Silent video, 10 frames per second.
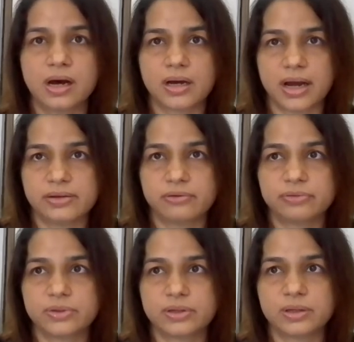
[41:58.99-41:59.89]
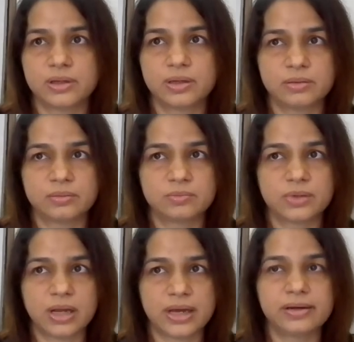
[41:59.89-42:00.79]
a kind of a uh,
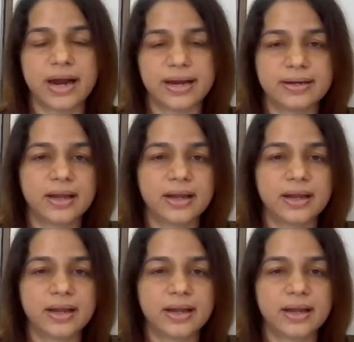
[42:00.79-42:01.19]
like